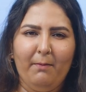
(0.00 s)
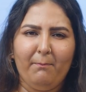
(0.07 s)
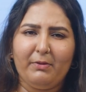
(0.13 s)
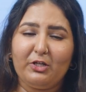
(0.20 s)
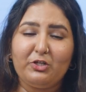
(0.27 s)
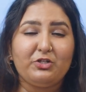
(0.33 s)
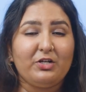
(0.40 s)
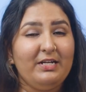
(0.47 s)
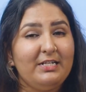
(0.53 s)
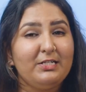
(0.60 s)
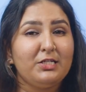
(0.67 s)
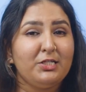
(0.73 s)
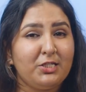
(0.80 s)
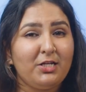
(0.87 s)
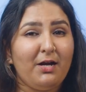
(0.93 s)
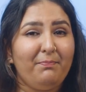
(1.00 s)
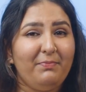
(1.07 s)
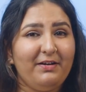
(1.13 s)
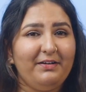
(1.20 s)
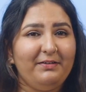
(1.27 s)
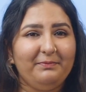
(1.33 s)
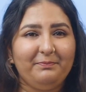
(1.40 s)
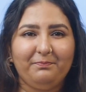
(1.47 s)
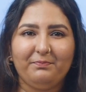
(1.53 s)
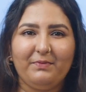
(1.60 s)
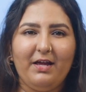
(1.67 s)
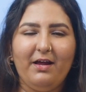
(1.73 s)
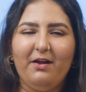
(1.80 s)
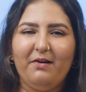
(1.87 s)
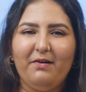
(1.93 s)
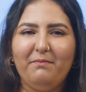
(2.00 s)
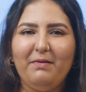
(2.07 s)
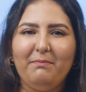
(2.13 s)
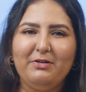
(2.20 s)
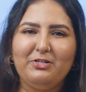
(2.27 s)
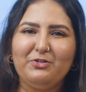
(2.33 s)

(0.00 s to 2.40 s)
But the journey doesn't stop here. Remember